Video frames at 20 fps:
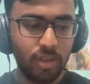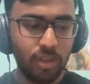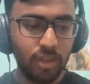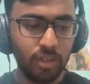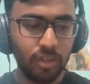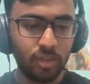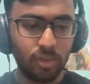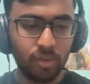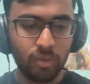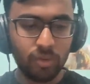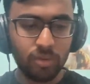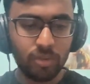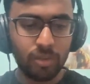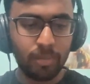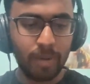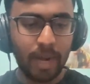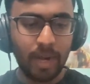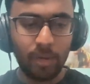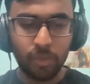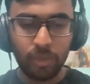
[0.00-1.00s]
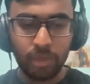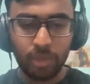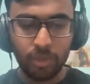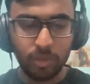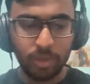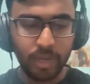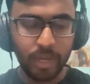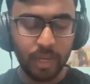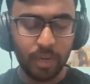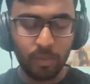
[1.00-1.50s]
the bandwidth to
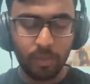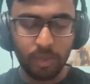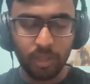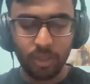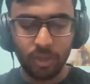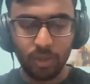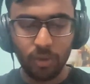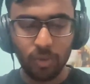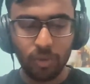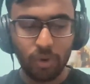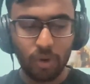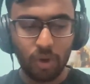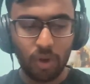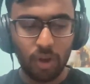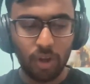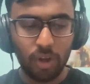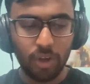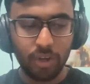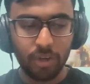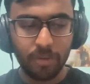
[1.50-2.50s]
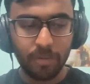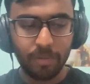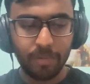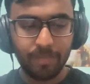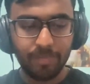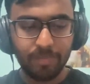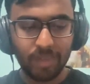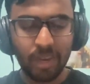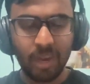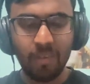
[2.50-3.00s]
connect with you, or
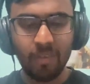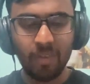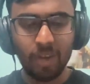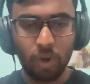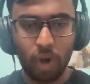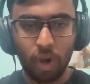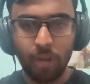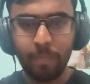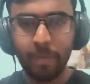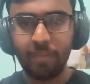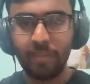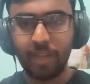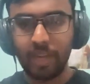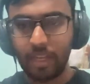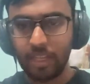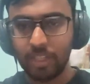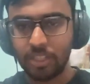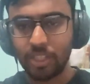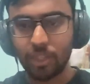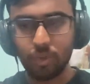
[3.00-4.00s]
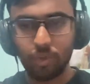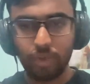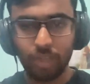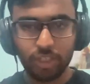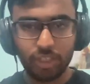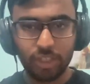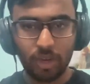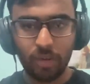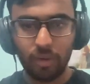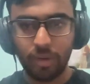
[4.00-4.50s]
it will not be very easy to
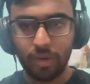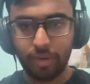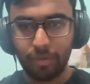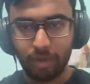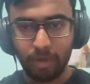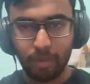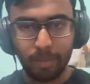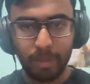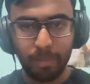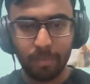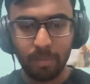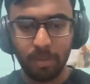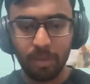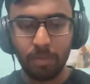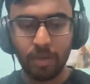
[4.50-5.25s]
reach out to different people.